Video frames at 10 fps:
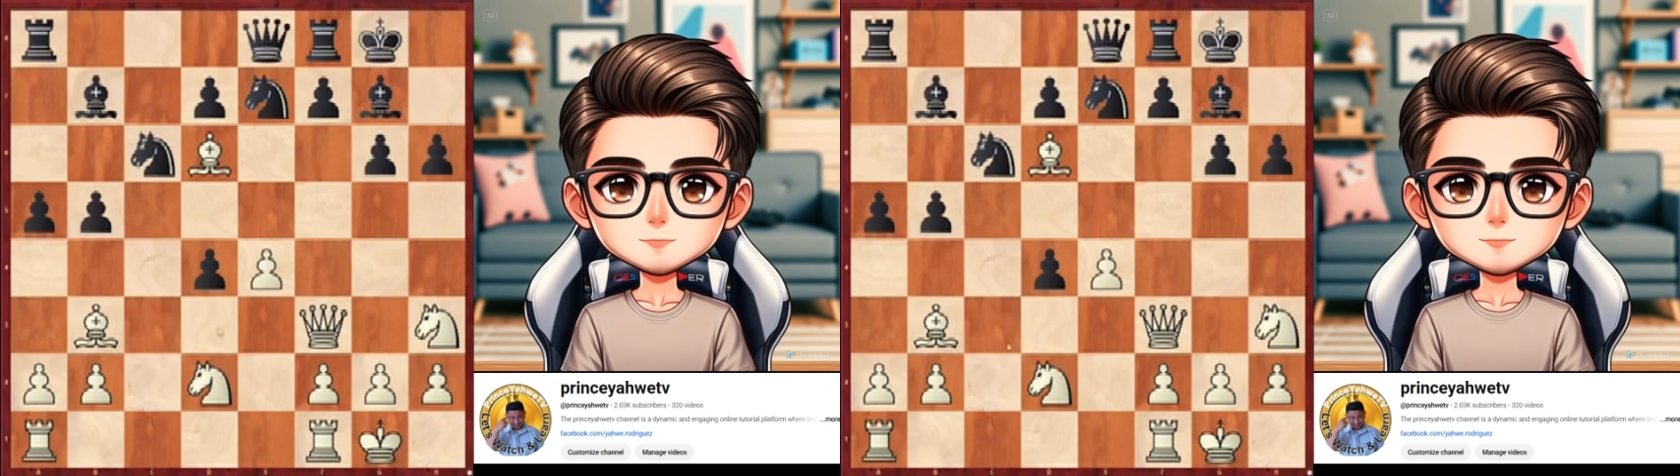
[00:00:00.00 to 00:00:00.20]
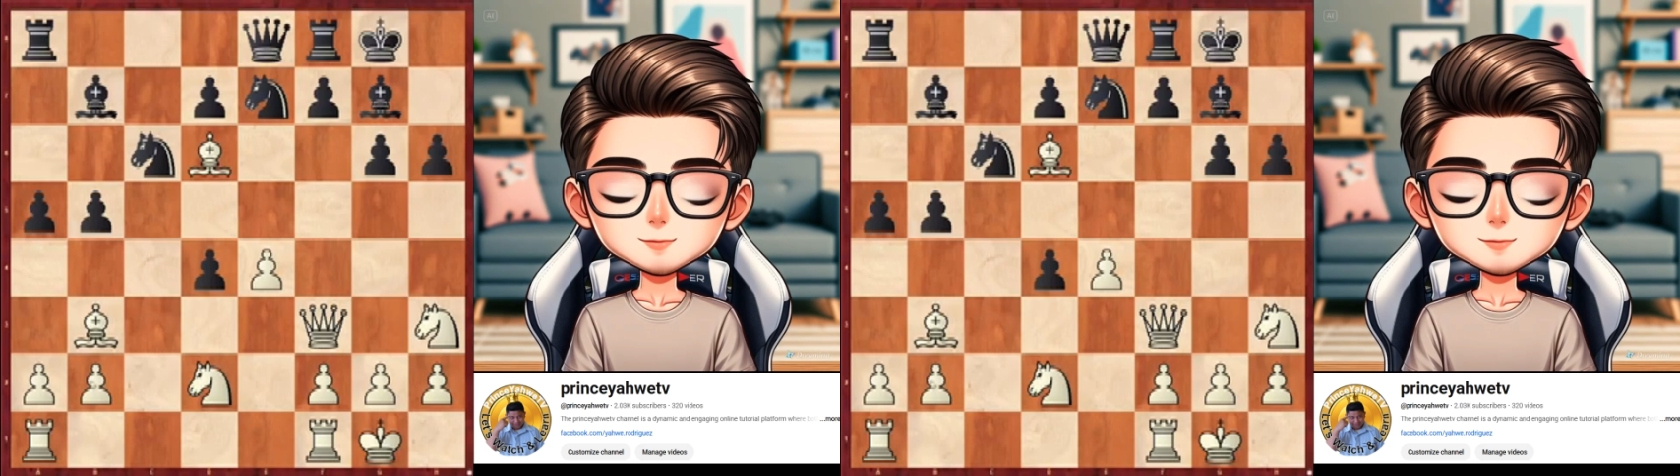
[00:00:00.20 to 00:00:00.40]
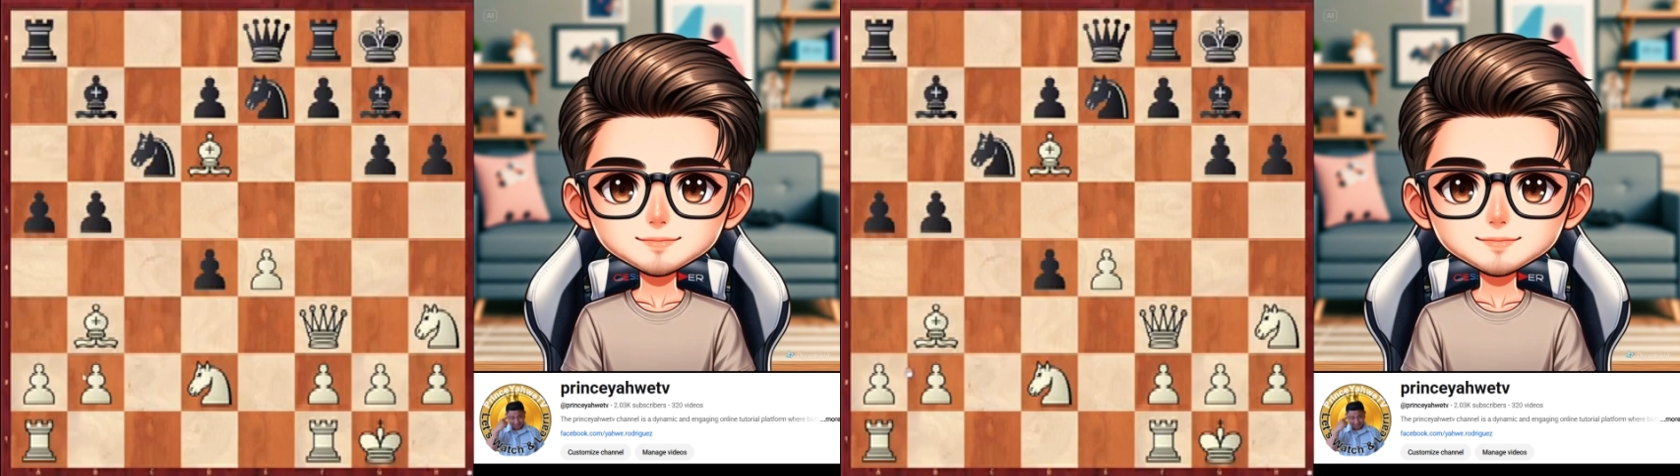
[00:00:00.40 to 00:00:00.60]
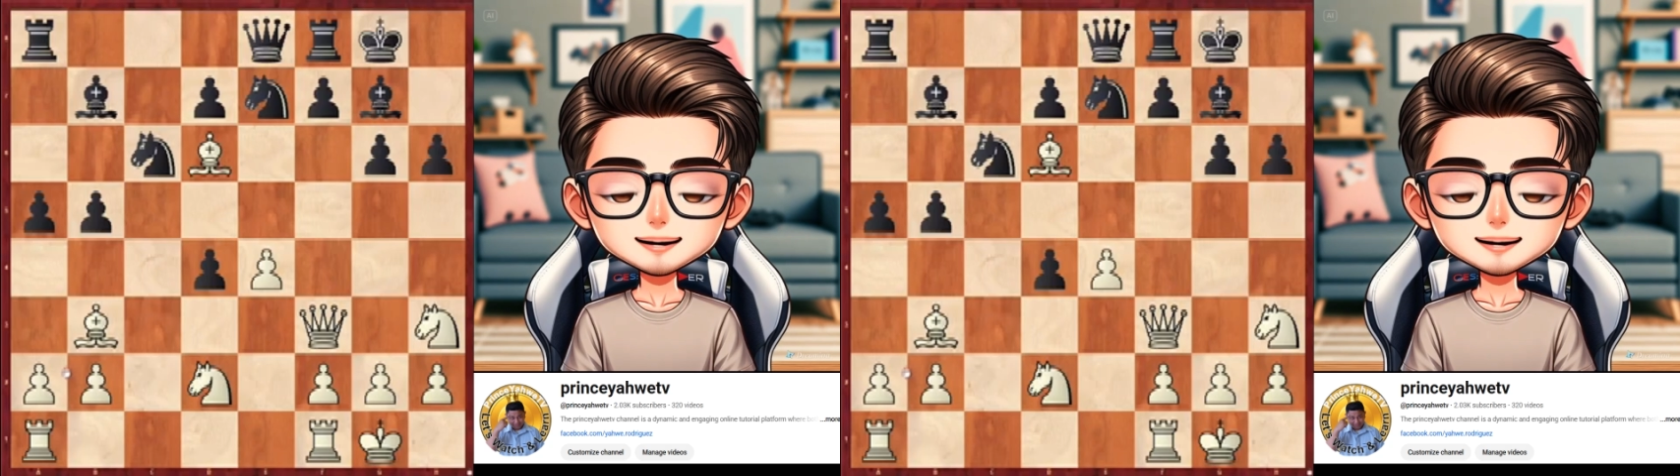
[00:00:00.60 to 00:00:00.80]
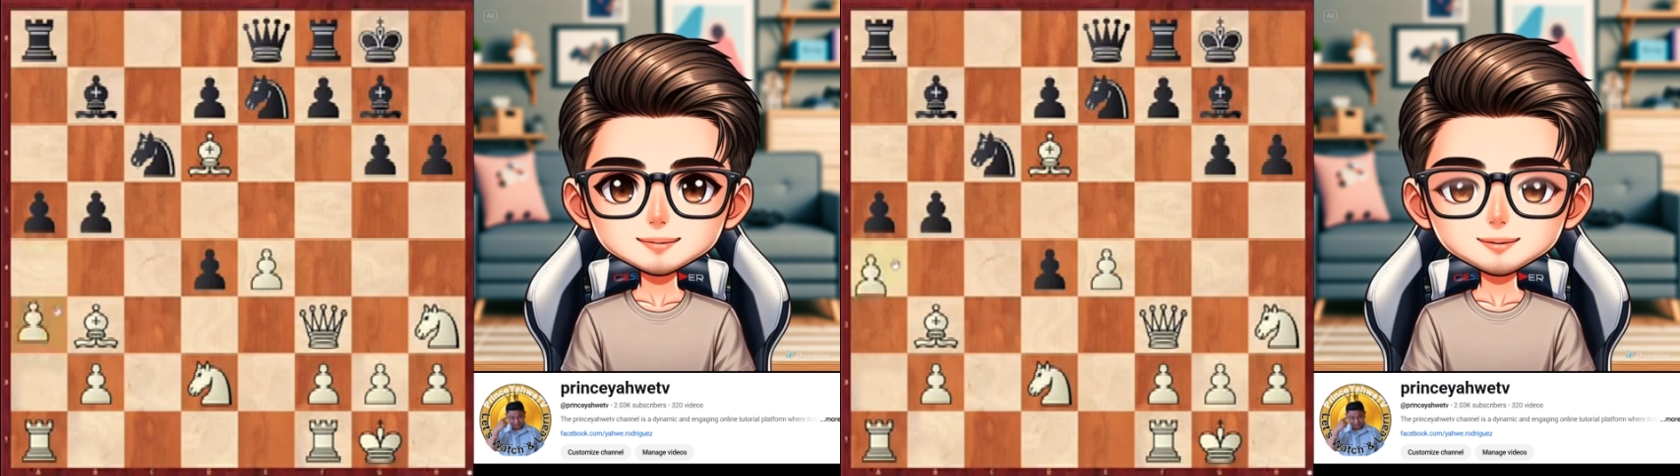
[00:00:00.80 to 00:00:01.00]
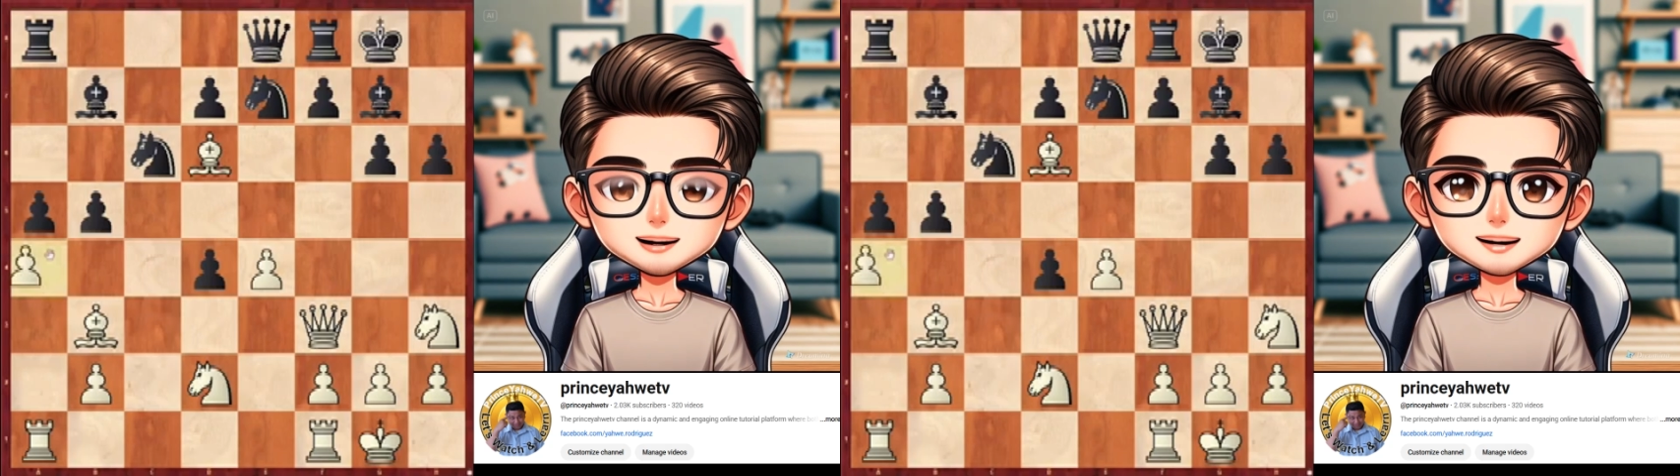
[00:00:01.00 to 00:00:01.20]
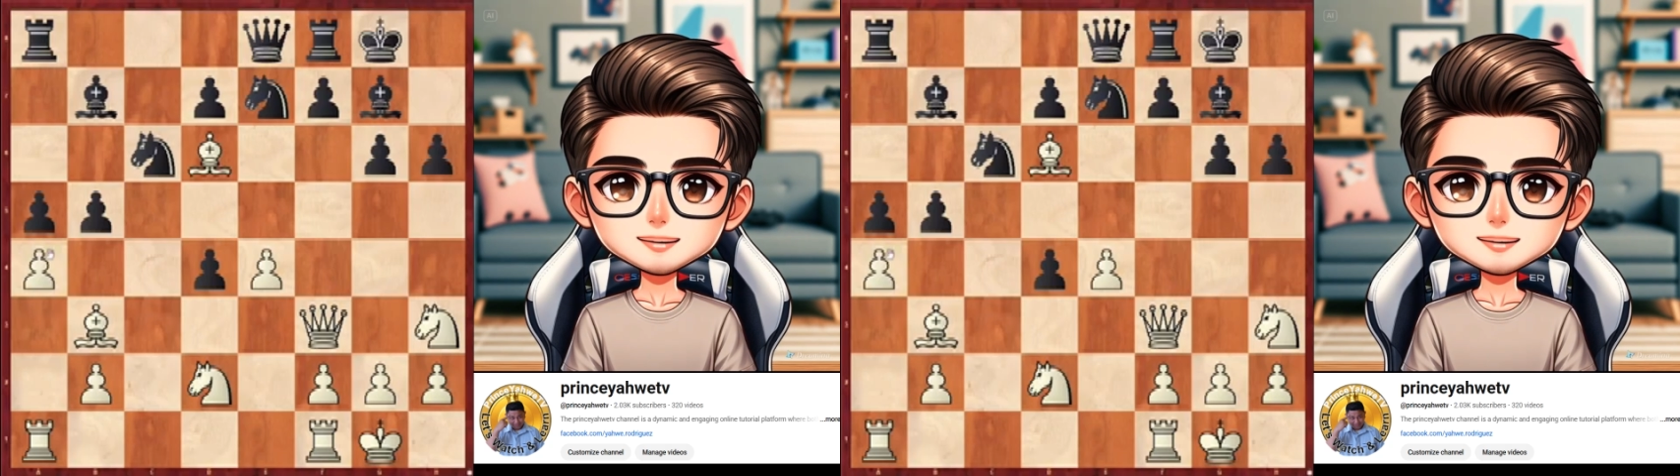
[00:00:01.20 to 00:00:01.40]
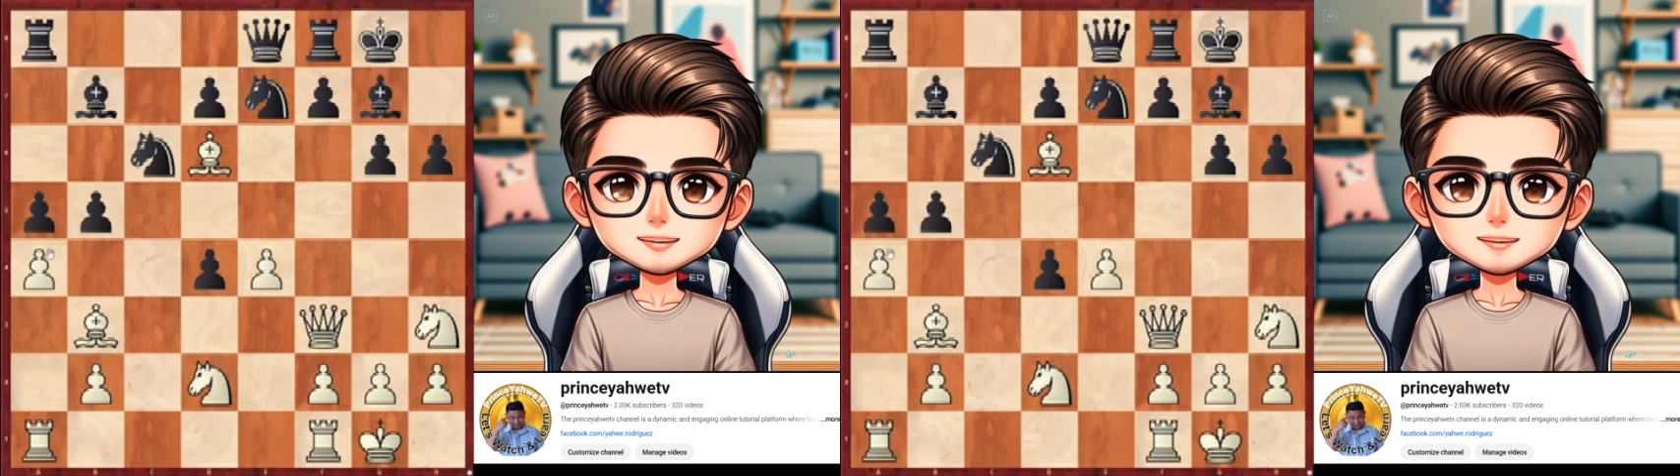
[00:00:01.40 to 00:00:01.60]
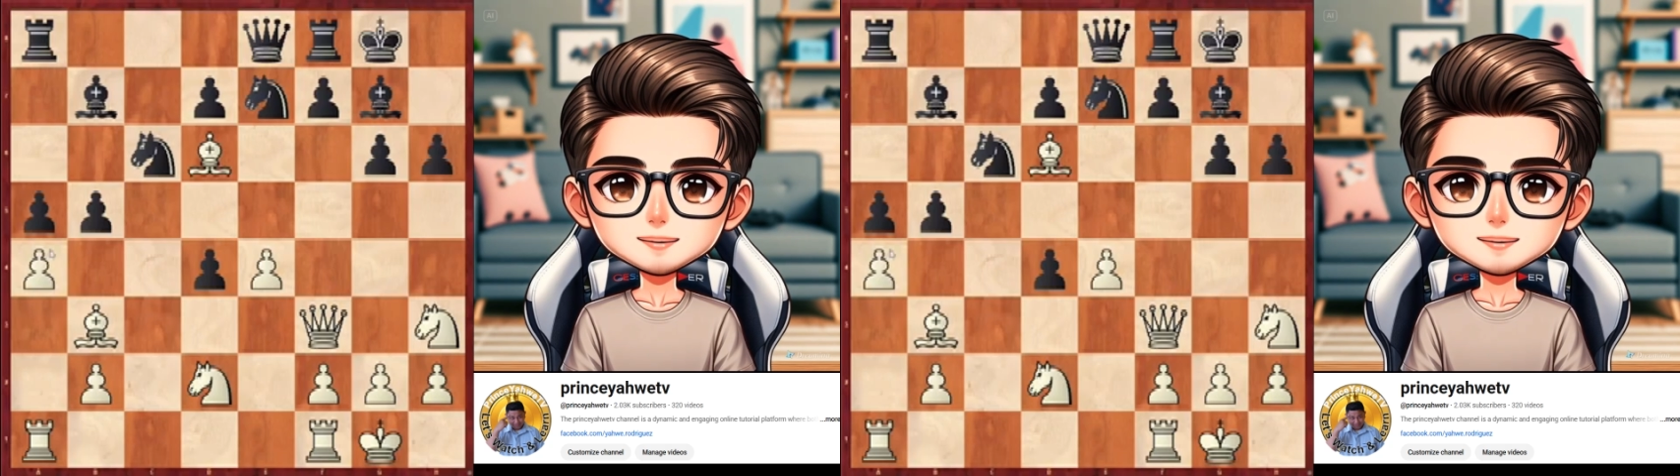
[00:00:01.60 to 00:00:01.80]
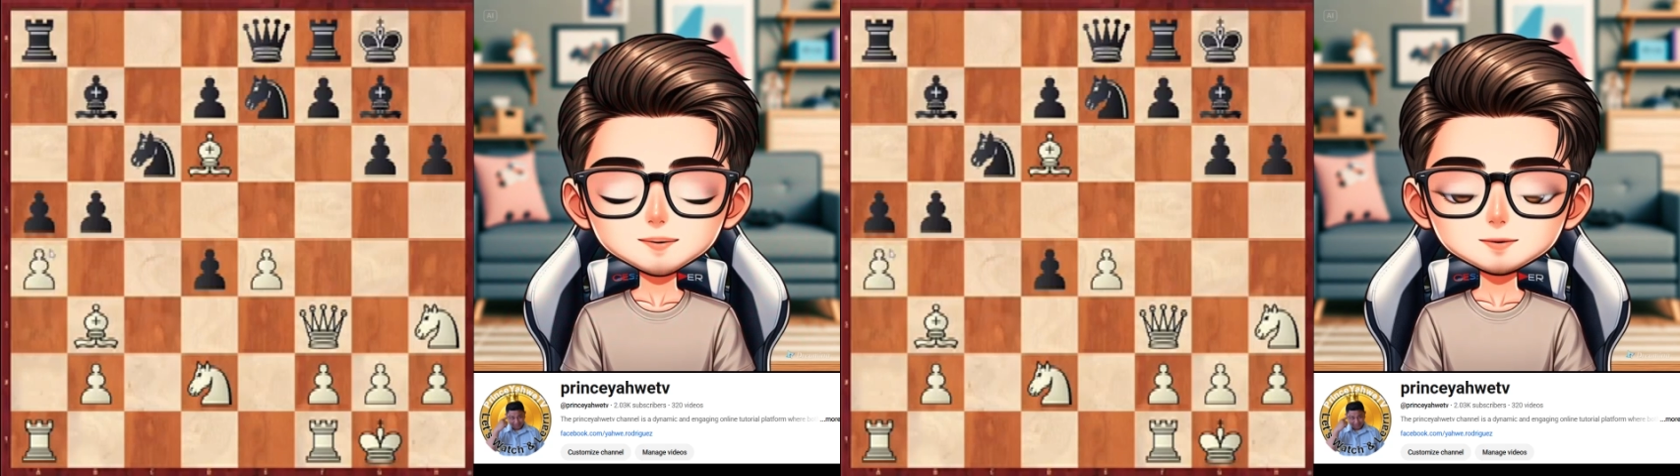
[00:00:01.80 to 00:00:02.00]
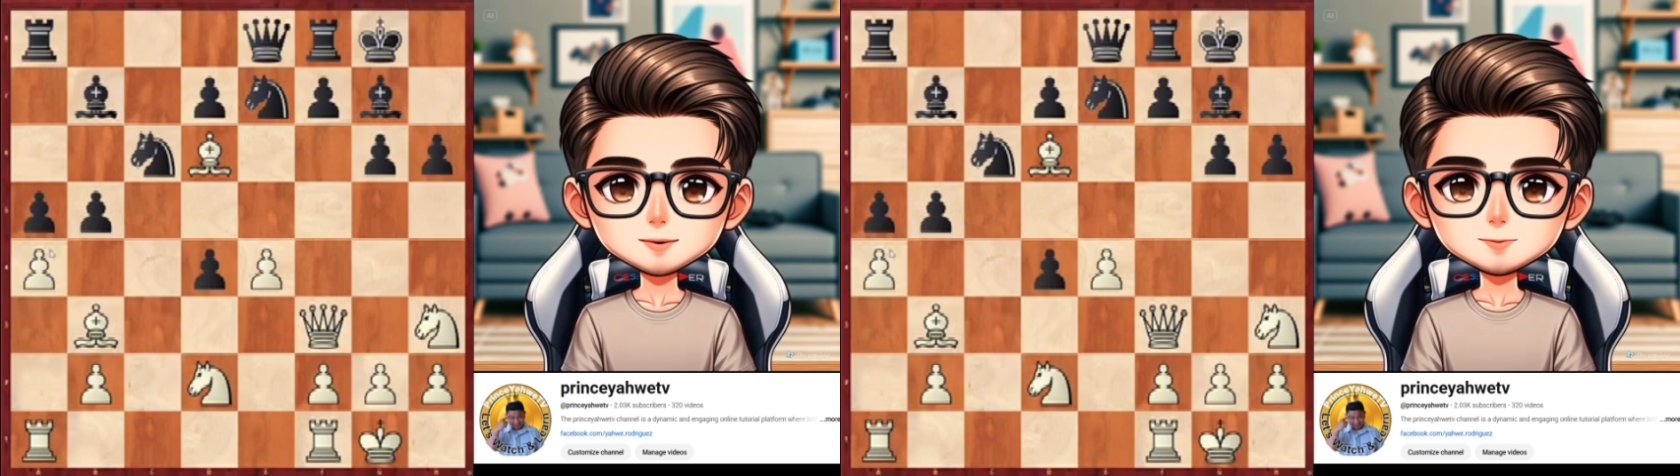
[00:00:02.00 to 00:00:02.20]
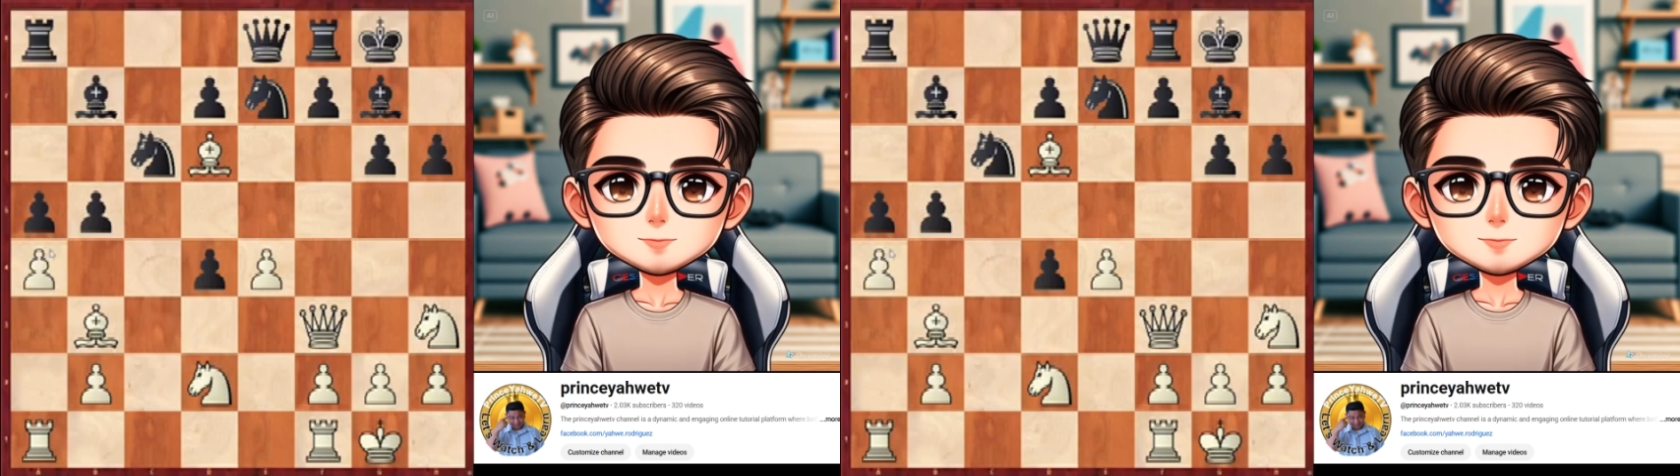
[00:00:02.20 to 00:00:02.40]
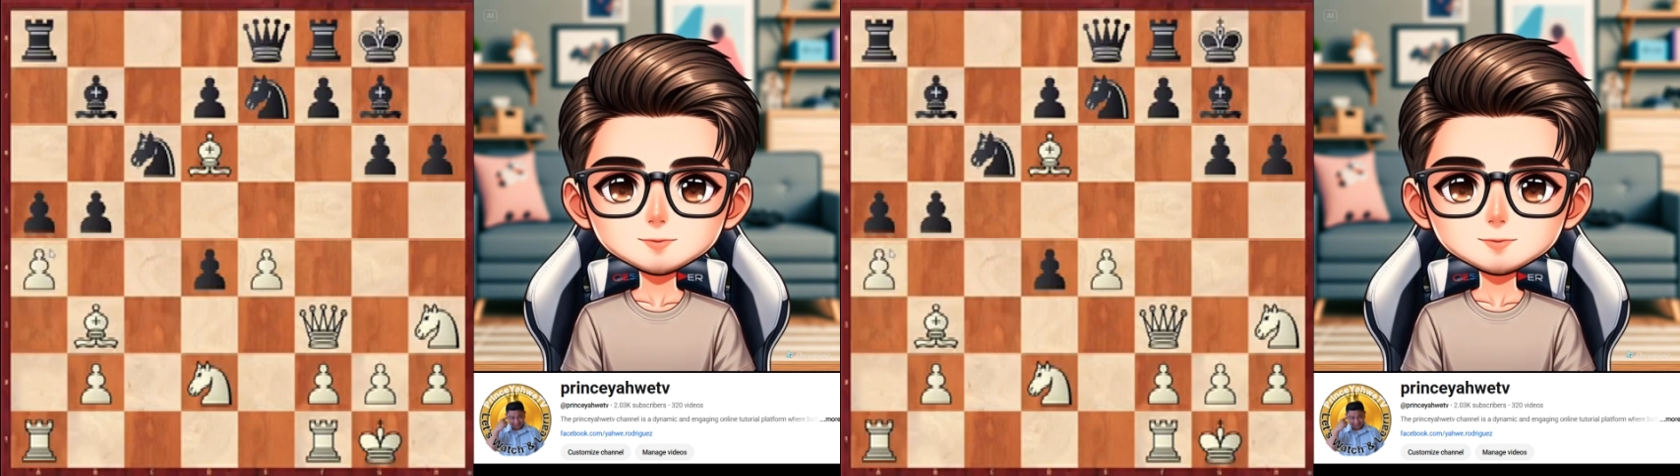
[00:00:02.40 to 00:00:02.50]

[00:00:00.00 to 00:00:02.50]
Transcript: And here a4 is interesting,